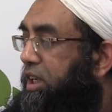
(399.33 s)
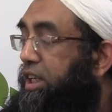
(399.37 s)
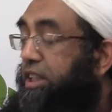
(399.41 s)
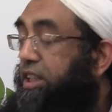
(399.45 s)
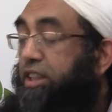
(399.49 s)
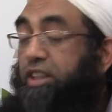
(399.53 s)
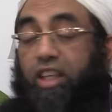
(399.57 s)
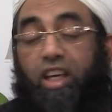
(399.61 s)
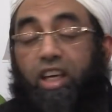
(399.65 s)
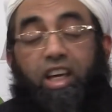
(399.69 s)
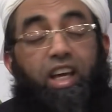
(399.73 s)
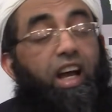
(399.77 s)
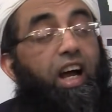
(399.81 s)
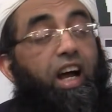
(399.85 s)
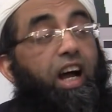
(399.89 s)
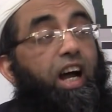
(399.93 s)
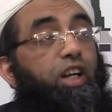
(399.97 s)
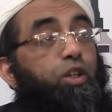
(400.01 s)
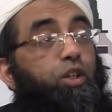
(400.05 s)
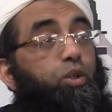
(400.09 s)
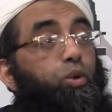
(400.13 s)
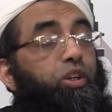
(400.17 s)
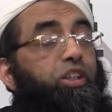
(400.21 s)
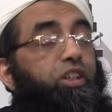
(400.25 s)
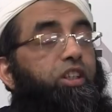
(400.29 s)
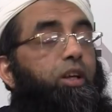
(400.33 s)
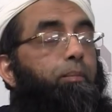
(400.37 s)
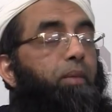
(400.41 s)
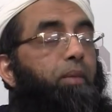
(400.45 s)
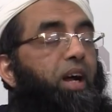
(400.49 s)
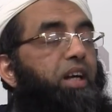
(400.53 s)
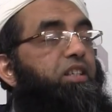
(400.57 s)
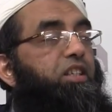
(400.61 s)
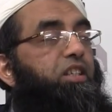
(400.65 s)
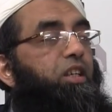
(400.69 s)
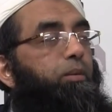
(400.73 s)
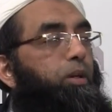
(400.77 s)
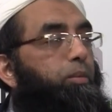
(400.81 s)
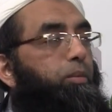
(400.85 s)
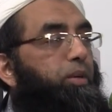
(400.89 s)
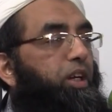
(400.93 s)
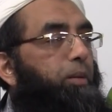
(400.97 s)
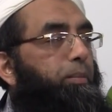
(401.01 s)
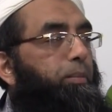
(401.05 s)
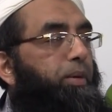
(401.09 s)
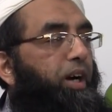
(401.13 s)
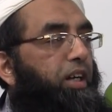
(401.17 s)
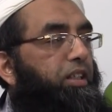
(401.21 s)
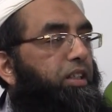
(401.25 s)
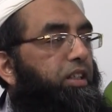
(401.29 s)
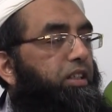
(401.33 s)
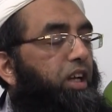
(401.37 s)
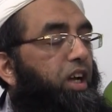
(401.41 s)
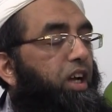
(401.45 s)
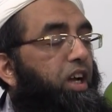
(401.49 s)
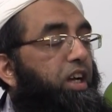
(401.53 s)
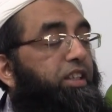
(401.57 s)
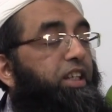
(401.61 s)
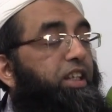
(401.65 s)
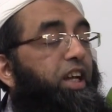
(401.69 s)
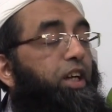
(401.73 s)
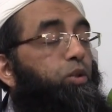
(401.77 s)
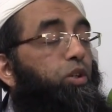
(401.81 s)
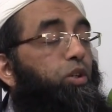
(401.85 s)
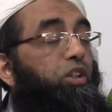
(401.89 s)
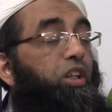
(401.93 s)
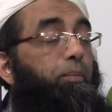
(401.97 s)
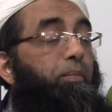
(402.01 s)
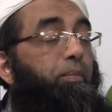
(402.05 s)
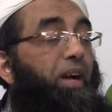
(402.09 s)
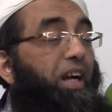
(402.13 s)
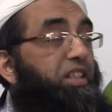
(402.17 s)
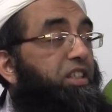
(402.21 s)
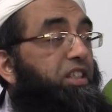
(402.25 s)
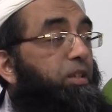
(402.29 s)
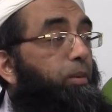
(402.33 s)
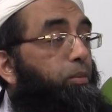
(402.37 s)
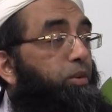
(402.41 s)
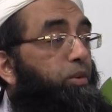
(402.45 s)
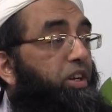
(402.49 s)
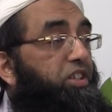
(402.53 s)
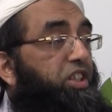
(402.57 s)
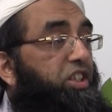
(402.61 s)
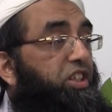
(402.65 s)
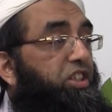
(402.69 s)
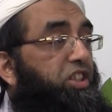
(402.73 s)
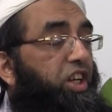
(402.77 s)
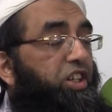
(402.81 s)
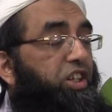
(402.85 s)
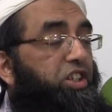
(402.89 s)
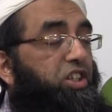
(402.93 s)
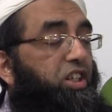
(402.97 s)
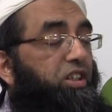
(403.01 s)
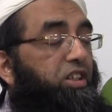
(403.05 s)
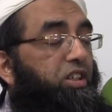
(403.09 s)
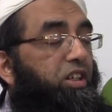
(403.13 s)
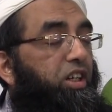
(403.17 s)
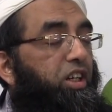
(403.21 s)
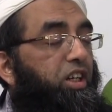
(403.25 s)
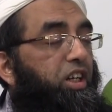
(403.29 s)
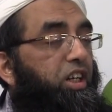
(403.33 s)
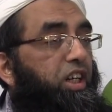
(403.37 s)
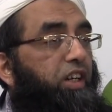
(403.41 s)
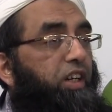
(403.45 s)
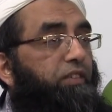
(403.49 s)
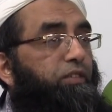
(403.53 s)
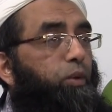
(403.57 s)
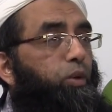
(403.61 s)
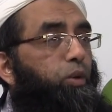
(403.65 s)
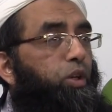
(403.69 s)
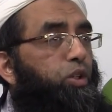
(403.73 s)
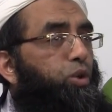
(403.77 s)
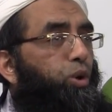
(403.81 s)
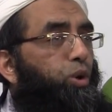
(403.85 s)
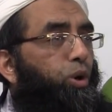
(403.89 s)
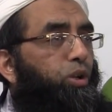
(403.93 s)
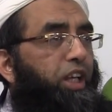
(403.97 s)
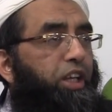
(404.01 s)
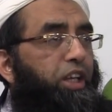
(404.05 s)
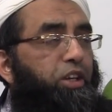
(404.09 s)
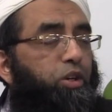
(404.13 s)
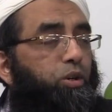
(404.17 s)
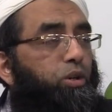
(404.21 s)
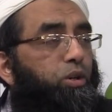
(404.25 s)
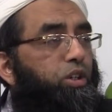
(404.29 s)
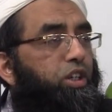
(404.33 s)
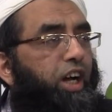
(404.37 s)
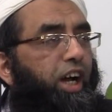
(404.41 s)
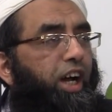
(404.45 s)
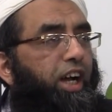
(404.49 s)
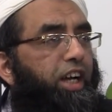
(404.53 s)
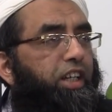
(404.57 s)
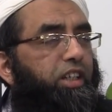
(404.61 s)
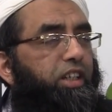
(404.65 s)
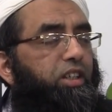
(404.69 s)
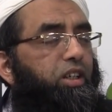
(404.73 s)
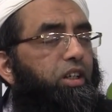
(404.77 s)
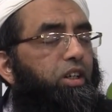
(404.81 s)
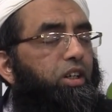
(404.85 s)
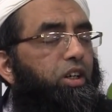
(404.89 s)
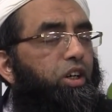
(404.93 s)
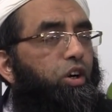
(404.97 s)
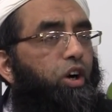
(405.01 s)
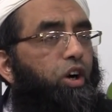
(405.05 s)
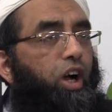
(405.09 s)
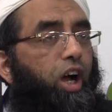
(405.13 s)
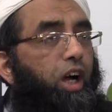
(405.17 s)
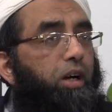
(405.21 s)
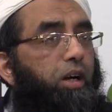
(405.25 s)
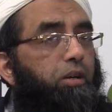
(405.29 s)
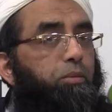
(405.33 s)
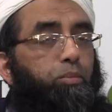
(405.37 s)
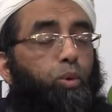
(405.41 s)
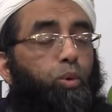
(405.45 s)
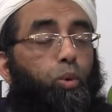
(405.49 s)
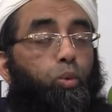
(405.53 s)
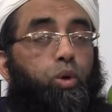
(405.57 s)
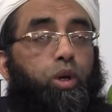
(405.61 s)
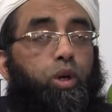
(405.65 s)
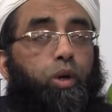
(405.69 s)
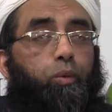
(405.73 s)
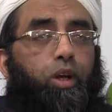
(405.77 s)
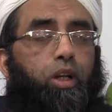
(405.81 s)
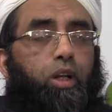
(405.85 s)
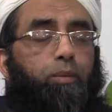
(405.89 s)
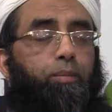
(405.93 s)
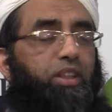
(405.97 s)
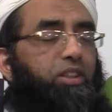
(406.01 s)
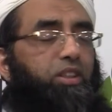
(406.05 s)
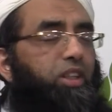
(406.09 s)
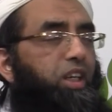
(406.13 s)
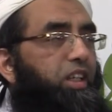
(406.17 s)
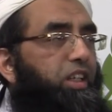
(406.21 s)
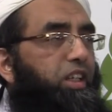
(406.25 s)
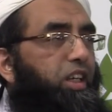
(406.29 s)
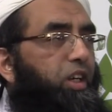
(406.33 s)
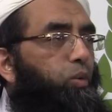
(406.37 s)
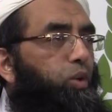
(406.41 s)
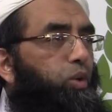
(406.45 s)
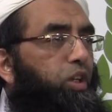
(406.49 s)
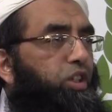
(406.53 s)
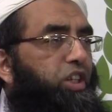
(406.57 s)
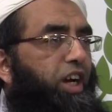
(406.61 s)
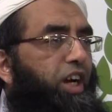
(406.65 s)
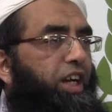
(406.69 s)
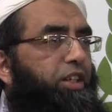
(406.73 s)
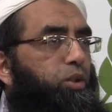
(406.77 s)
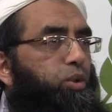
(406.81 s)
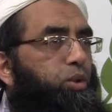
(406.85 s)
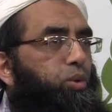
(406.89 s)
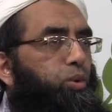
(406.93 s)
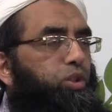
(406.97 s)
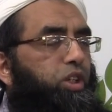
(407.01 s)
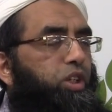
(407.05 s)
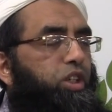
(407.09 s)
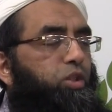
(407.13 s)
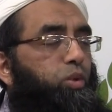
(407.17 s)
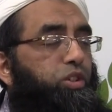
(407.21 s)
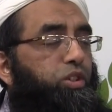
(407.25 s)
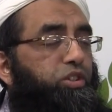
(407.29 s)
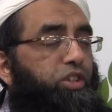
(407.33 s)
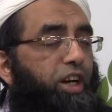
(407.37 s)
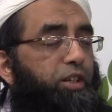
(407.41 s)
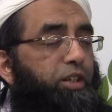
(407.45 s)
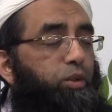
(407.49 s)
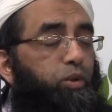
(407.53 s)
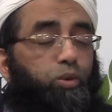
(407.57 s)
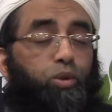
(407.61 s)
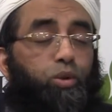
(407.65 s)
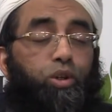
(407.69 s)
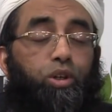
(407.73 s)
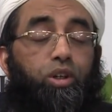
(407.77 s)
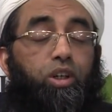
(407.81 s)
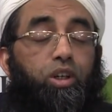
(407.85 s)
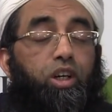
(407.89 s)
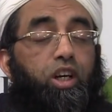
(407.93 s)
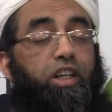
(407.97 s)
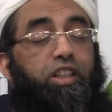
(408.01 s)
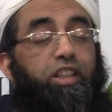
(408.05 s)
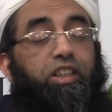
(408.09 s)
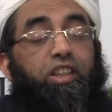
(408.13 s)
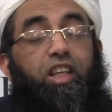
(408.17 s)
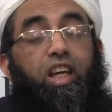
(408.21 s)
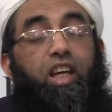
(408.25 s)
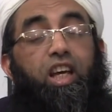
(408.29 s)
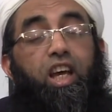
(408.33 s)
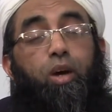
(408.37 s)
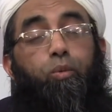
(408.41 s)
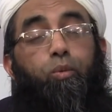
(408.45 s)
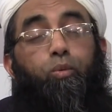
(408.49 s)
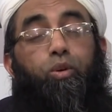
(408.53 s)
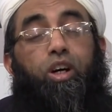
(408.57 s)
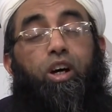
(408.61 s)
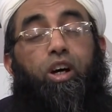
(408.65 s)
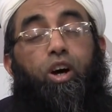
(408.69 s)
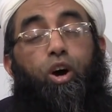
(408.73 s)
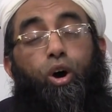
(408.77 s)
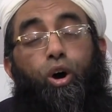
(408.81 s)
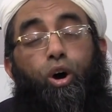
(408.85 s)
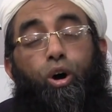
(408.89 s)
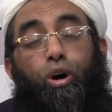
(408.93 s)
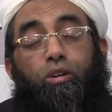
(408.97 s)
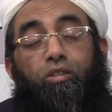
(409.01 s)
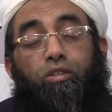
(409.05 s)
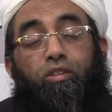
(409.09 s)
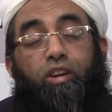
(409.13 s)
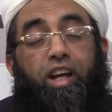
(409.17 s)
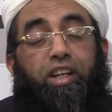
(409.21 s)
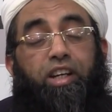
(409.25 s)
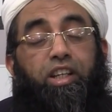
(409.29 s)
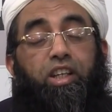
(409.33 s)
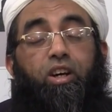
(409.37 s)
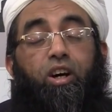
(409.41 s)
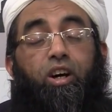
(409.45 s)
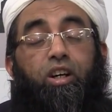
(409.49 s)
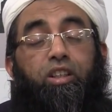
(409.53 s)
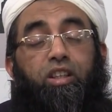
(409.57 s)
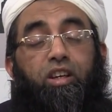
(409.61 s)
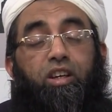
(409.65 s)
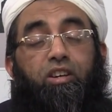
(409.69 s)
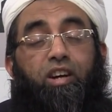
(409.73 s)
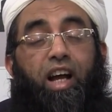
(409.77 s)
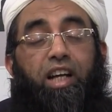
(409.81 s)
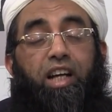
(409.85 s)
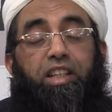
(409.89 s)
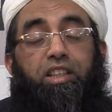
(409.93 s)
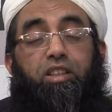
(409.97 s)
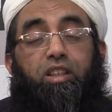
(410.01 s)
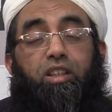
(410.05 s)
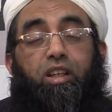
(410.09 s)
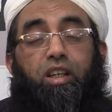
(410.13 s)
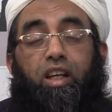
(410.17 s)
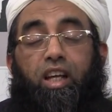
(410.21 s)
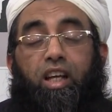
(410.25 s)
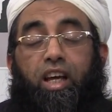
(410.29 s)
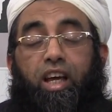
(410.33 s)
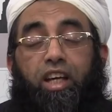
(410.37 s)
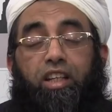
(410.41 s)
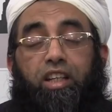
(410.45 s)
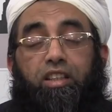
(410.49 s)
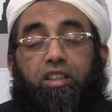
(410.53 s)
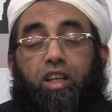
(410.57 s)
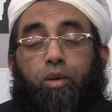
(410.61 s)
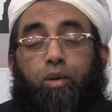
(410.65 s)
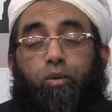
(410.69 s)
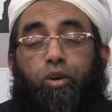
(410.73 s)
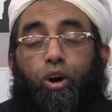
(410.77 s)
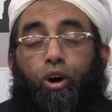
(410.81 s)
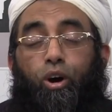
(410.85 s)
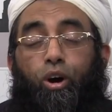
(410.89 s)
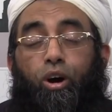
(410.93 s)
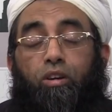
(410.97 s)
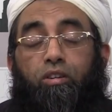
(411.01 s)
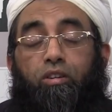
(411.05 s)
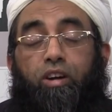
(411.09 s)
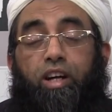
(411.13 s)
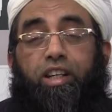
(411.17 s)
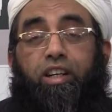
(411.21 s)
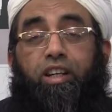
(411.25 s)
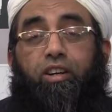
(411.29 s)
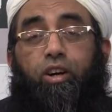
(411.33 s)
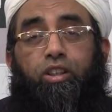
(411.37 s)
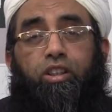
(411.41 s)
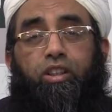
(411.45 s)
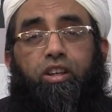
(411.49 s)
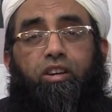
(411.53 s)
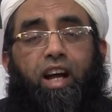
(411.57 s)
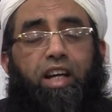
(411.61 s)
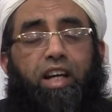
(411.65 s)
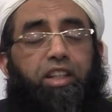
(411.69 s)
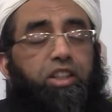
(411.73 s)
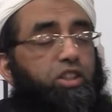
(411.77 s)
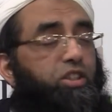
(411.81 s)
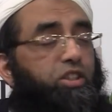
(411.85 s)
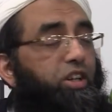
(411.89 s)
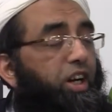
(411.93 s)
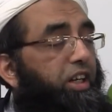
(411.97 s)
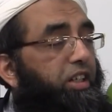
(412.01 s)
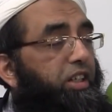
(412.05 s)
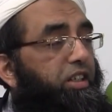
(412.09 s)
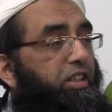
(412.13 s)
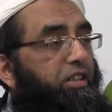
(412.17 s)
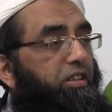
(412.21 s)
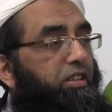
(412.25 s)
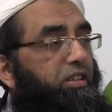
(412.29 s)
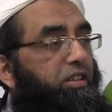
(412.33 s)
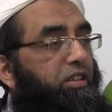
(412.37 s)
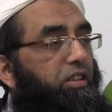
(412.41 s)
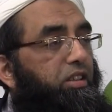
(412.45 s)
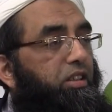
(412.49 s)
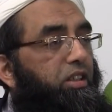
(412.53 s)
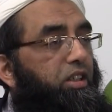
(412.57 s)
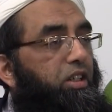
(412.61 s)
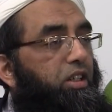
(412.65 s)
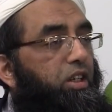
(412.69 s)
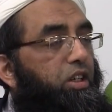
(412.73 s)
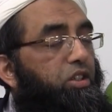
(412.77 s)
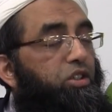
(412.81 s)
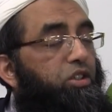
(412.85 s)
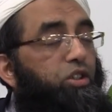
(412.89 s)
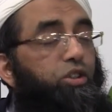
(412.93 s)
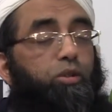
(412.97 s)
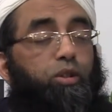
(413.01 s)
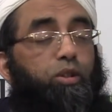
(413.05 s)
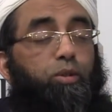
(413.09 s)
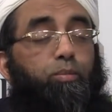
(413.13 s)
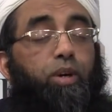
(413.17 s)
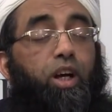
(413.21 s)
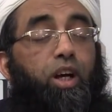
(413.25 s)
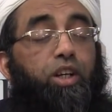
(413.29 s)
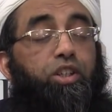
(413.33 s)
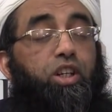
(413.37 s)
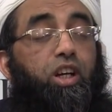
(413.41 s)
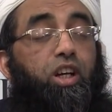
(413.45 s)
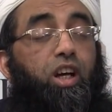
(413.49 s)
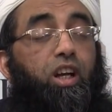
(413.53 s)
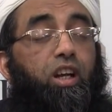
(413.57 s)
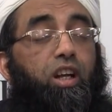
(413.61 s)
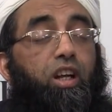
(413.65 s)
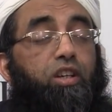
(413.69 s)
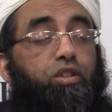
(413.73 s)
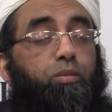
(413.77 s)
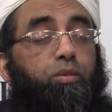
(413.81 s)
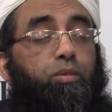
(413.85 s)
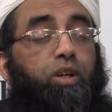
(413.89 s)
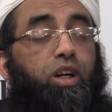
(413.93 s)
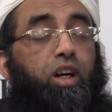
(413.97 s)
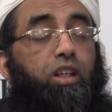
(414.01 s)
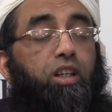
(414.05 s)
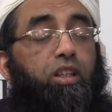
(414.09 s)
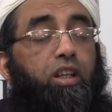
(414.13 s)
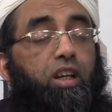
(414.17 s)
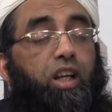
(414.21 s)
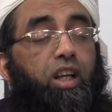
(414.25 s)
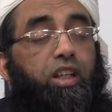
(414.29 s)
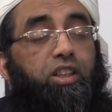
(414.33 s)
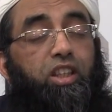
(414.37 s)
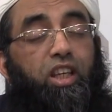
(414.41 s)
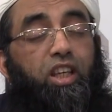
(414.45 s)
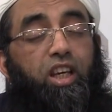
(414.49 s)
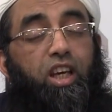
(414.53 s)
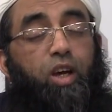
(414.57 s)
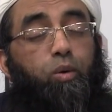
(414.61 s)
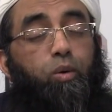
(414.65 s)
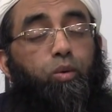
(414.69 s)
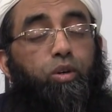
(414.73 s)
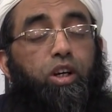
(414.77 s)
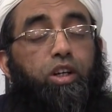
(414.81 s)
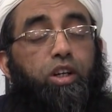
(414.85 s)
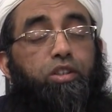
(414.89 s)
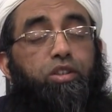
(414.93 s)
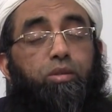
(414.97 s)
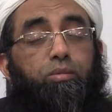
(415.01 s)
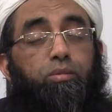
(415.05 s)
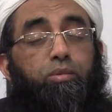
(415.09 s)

They are doing the maximum ibadat. They are doing the maximum recitation. If they were told that you're going to die, we will be thinking, we'll try to do this, we'll try to... No, they were already on the right lane. They were already on the right track. So, mashallah, subhanallah, they were